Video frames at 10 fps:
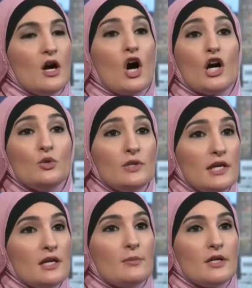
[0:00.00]
Are you
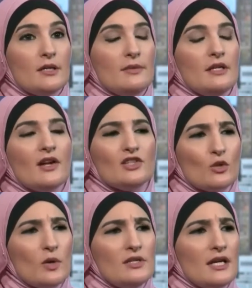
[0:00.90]
getting a permit? Until
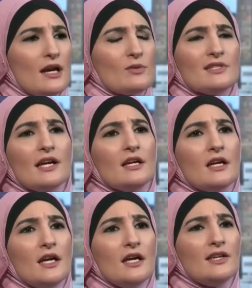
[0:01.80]
one day I was like,
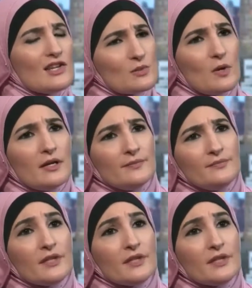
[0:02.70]
guess what?